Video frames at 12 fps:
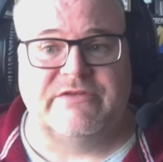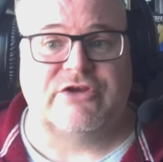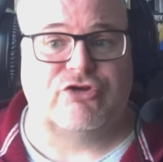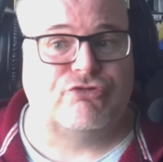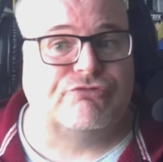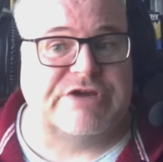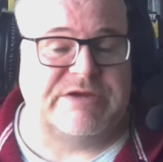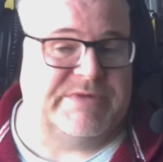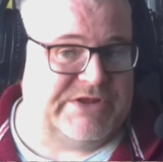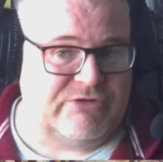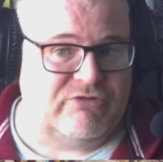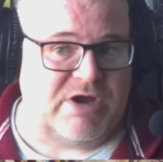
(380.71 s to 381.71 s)
the cream
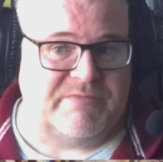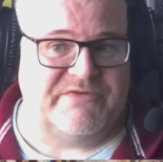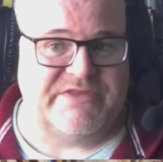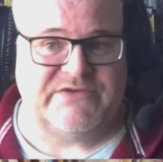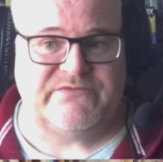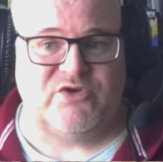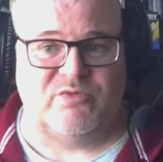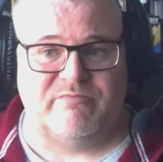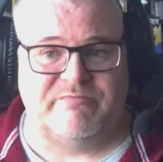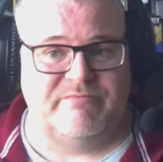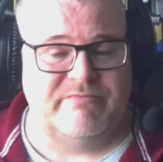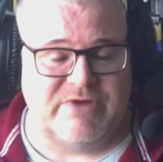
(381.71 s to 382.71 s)
of the crop for this film.
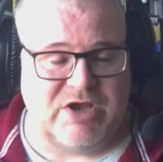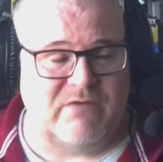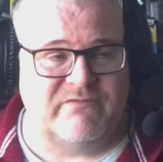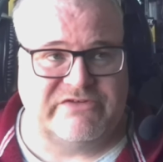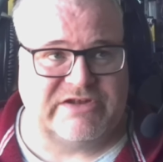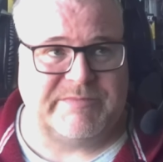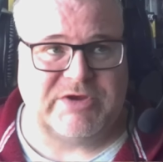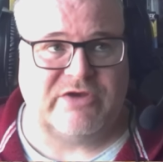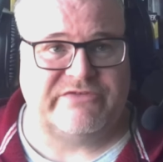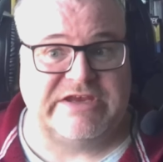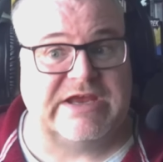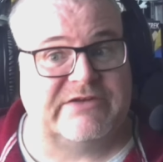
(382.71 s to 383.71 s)
Obviously,
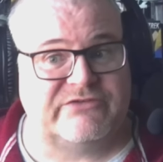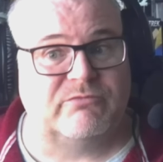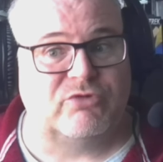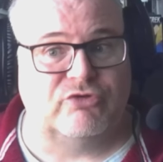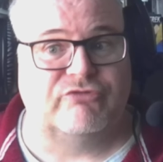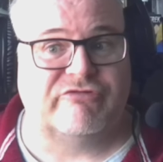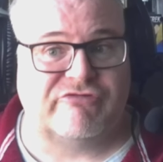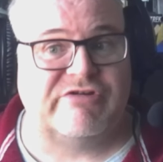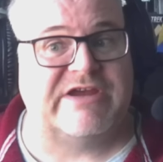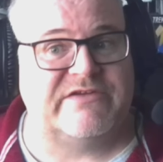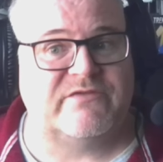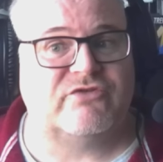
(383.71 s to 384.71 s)
because he had some
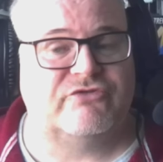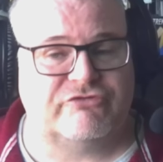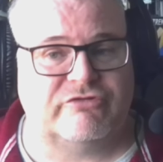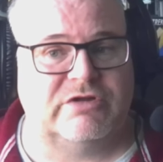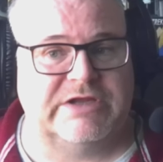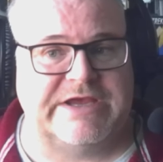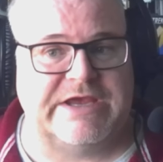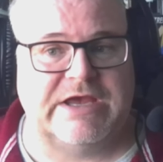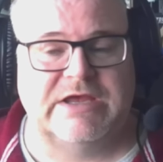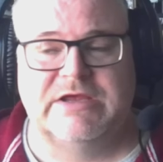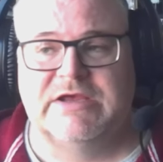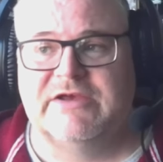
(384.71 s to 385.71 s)
creative control
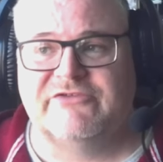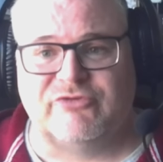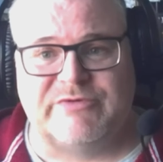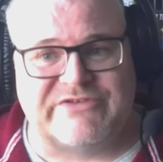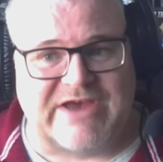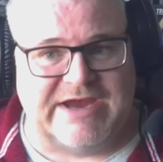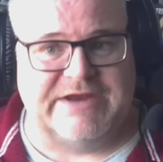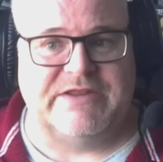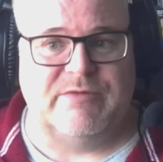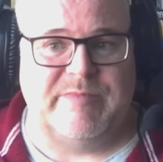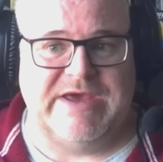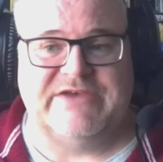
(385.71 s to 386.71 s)
here, so he's hired
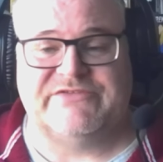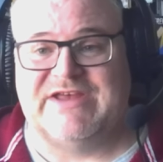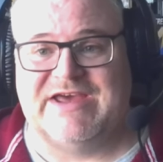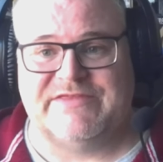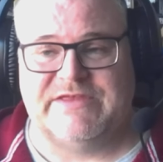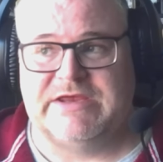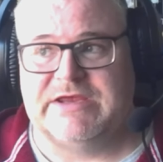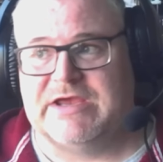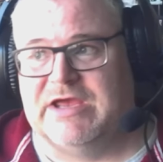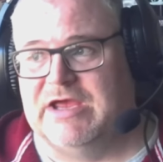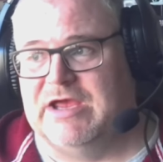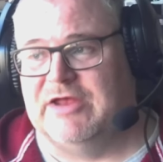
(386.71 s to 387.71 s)
the best, I think.
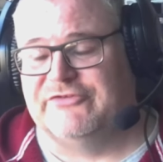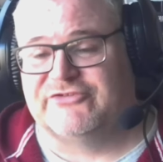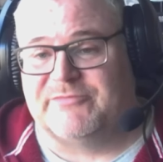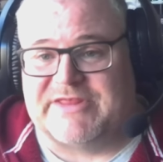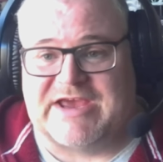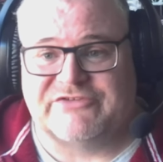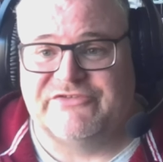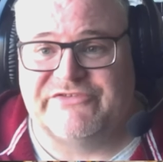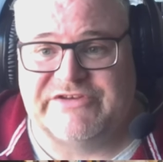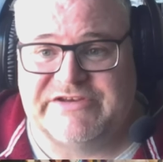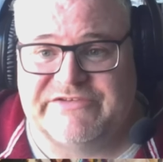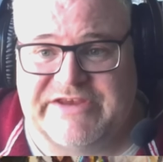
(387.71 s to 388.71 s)
Uh, and some of the action
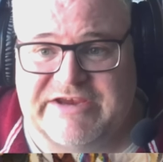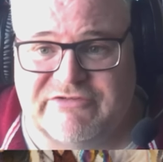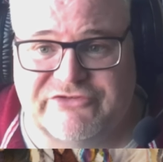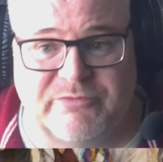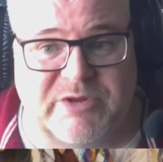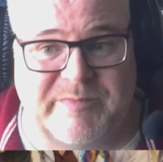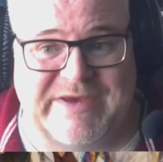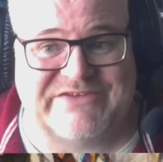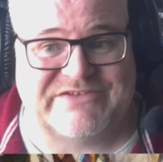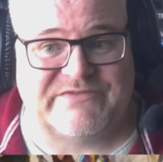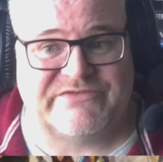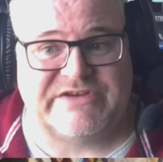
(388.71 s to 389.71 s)
scenes here are some of the
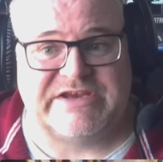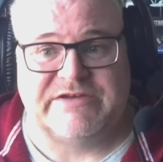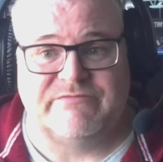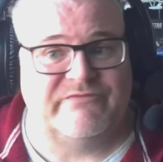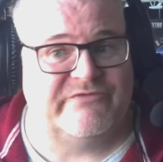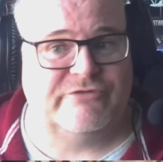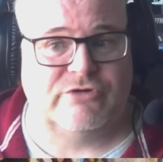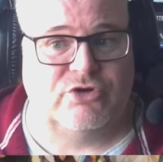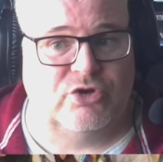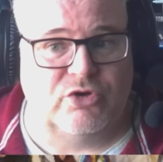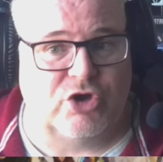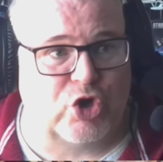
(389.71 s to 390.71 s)
best I've seen for a,
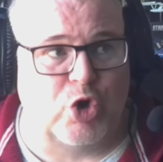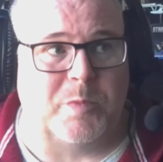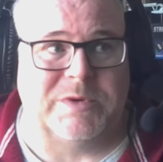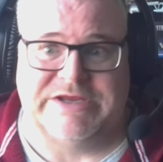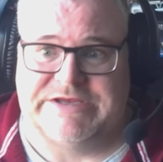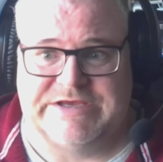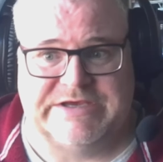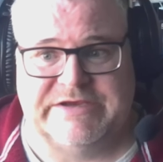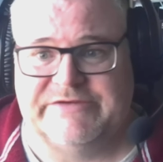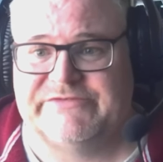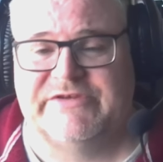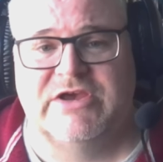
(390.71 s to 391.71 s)
a couple of
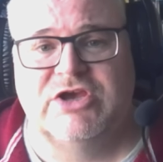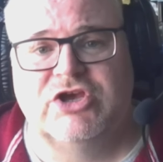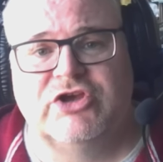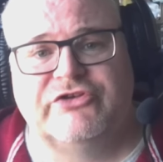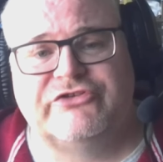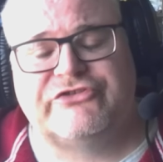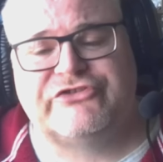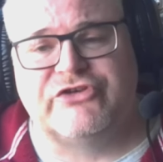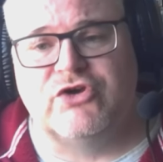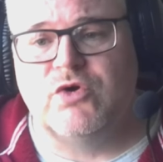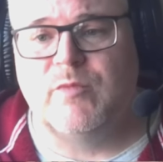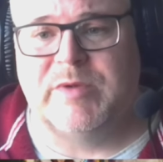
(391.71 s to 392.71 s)
years.
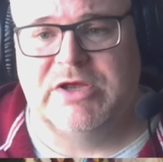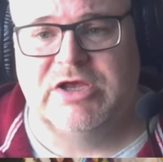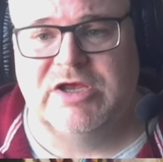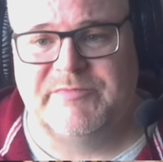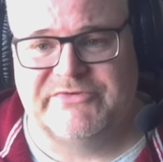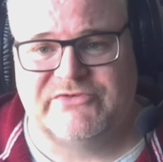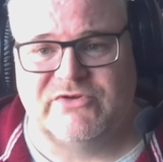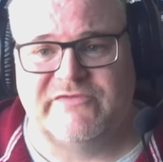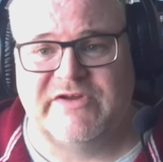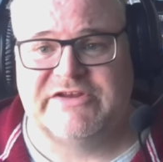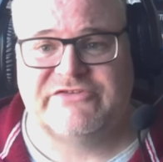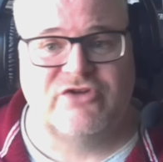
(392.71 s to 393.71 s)
Superb
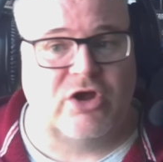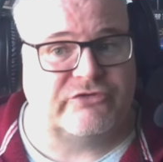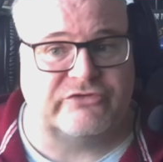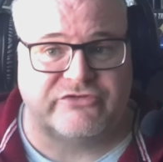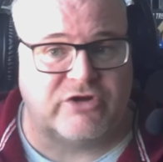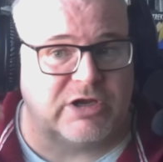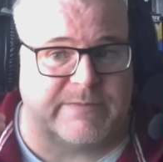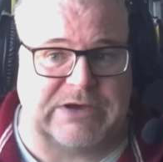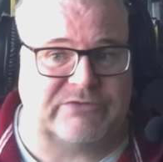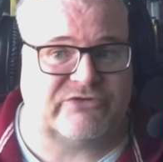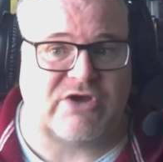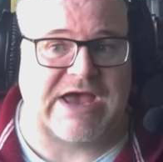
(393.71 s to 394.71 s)
stuff, and it's not just all
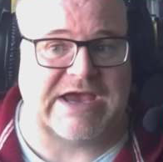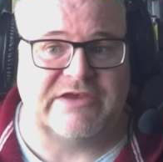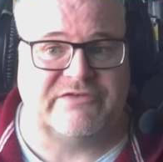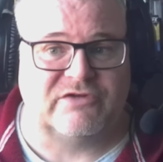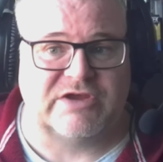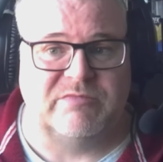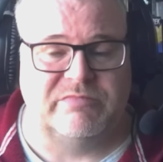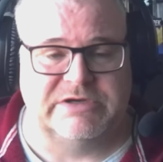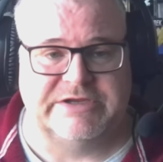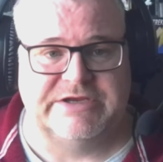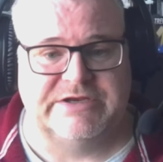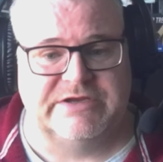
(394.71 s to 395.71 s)
about Scott Adkins looking
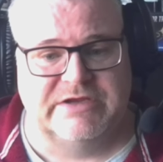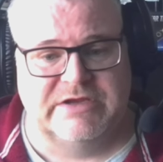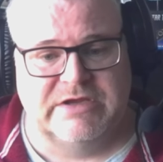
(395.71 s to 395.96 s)
brilliant.